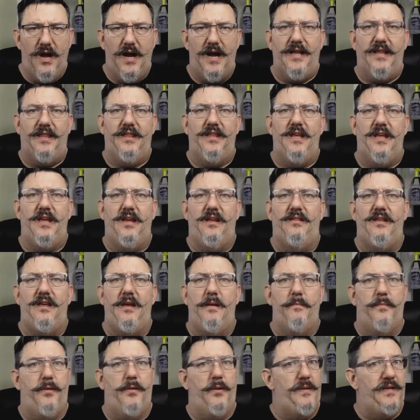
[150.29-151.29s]
I think the
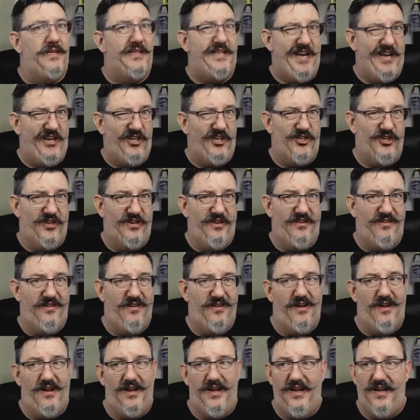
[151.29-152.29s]
implementation,
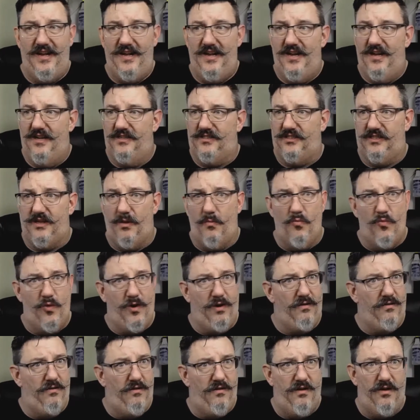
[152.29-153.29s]

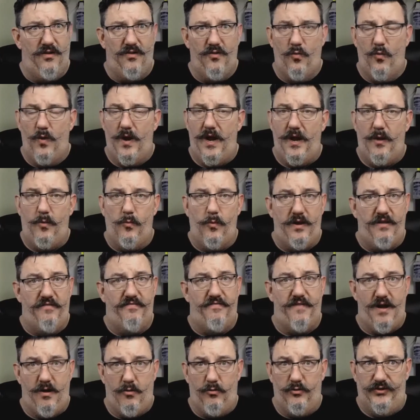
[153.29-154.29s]
somewhere along the way, we
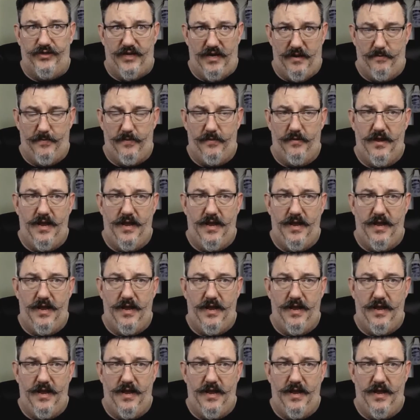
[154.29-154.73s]
fouled up.